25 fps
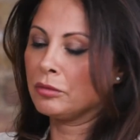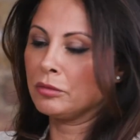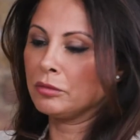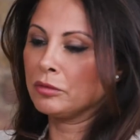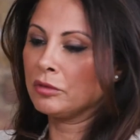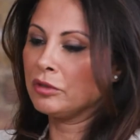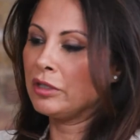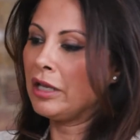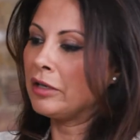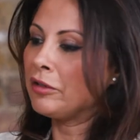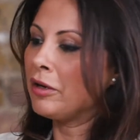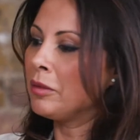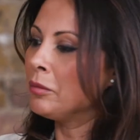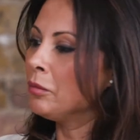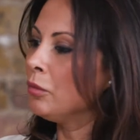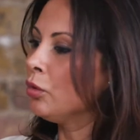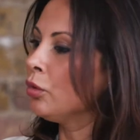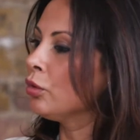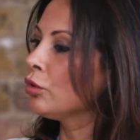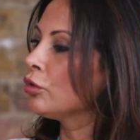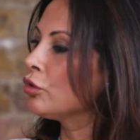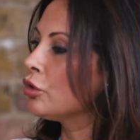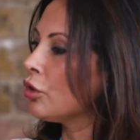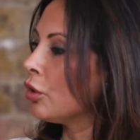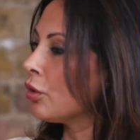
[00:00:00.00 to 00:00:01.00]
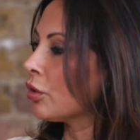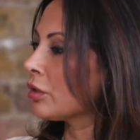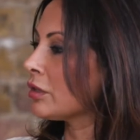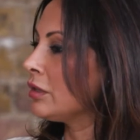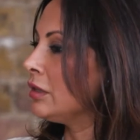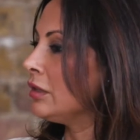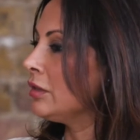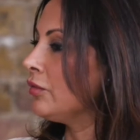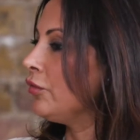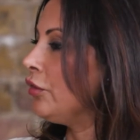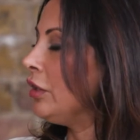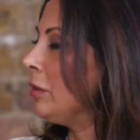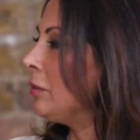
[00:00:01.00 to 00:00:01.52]
there are more
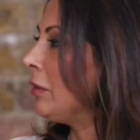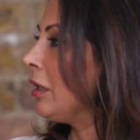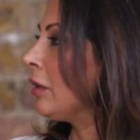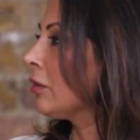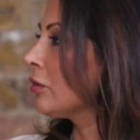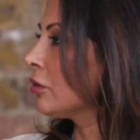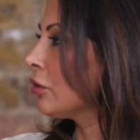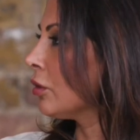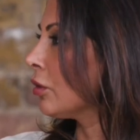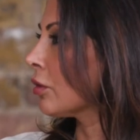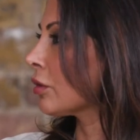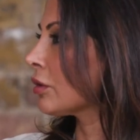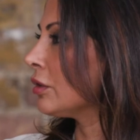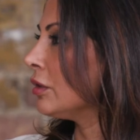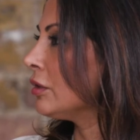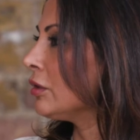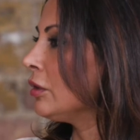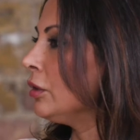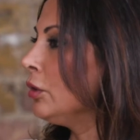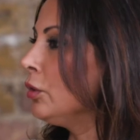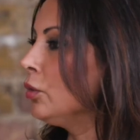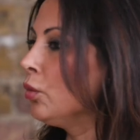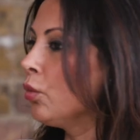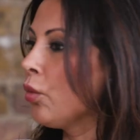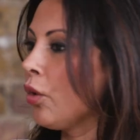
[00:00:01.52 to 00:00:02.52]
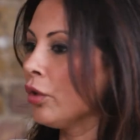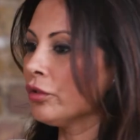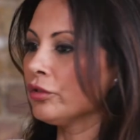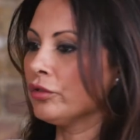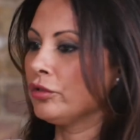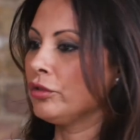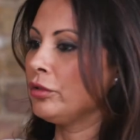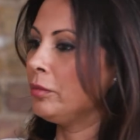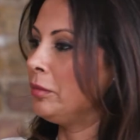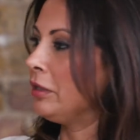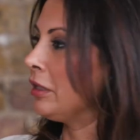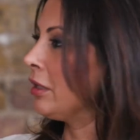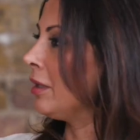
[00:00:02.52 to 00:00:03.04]
doctors, female doctors, who want
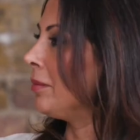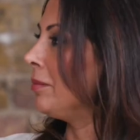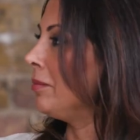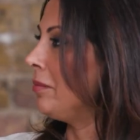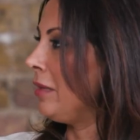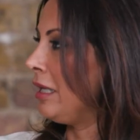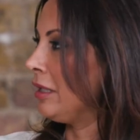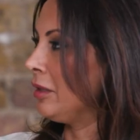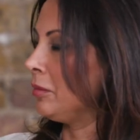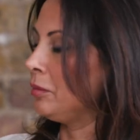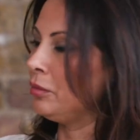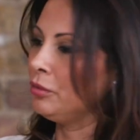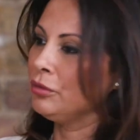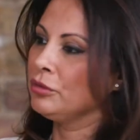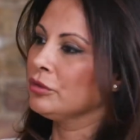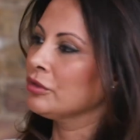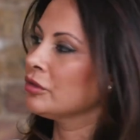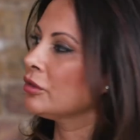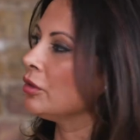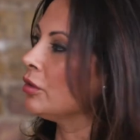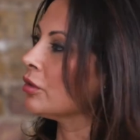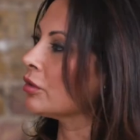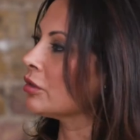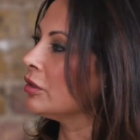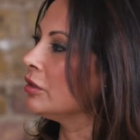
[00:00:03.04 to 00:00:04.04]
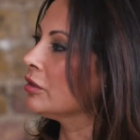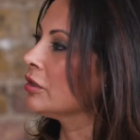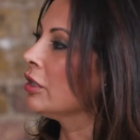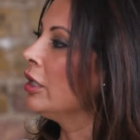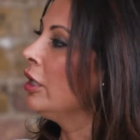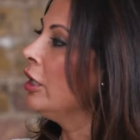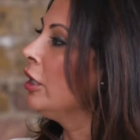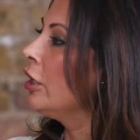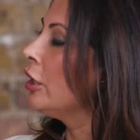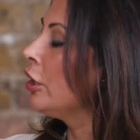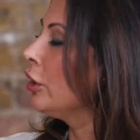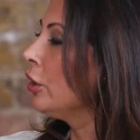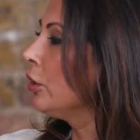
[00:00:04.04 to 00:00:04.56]
to become menopause doctors,
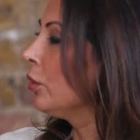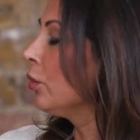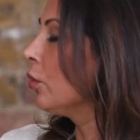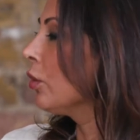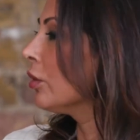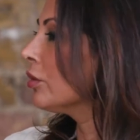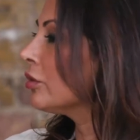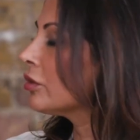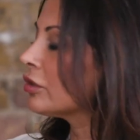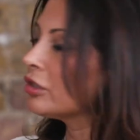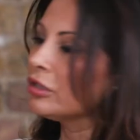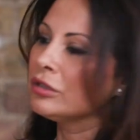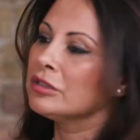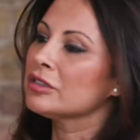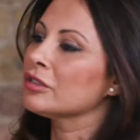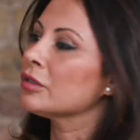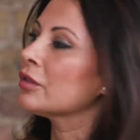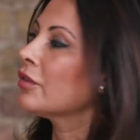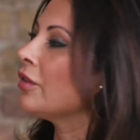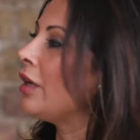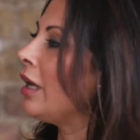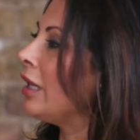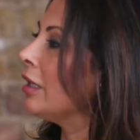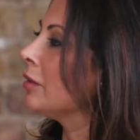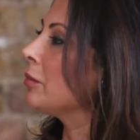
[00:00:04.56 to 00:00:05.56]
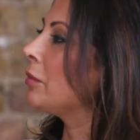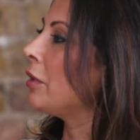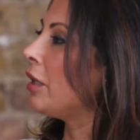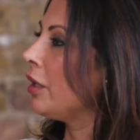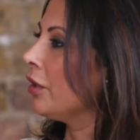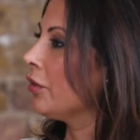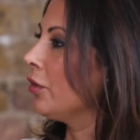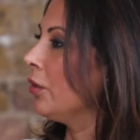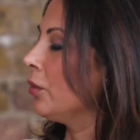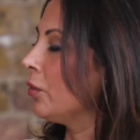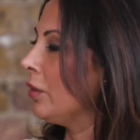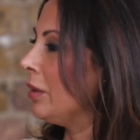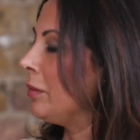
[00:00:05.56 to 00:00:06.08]
who want to sort of help
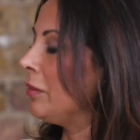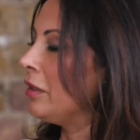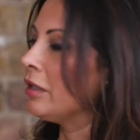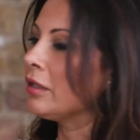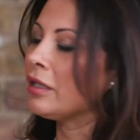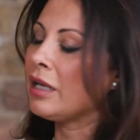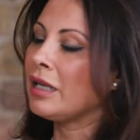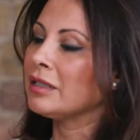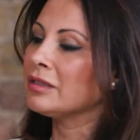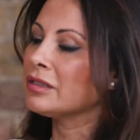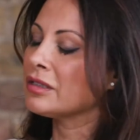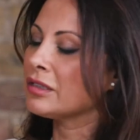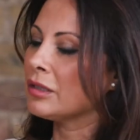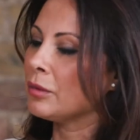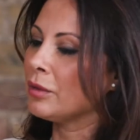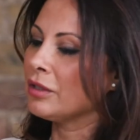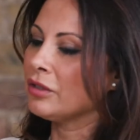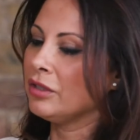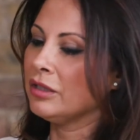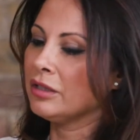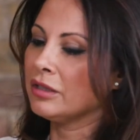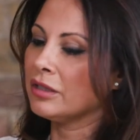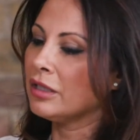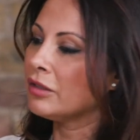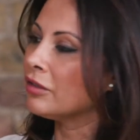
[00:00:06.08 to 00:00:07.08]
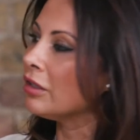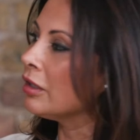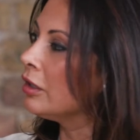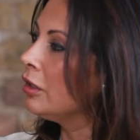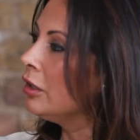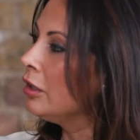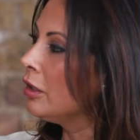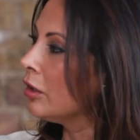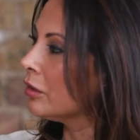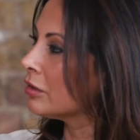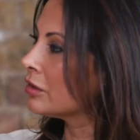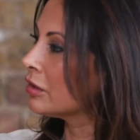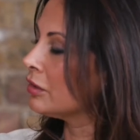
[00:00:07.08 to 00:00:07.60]
other women. And so I think there are
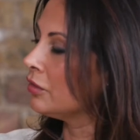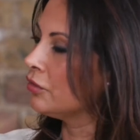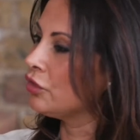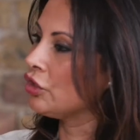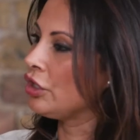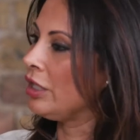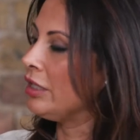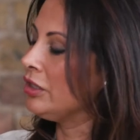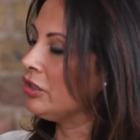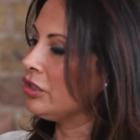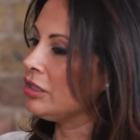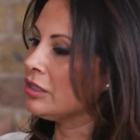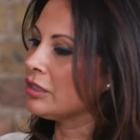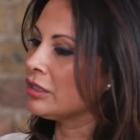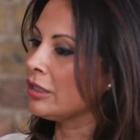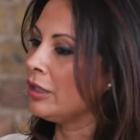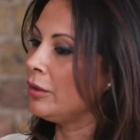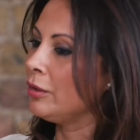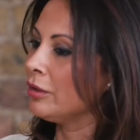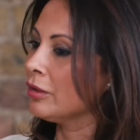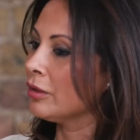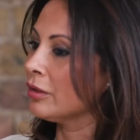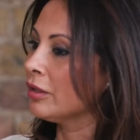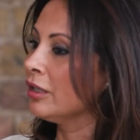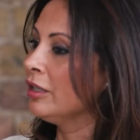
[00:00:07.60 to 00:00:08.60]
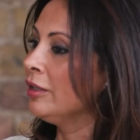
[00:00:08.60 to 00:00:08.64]
lots of changes going on.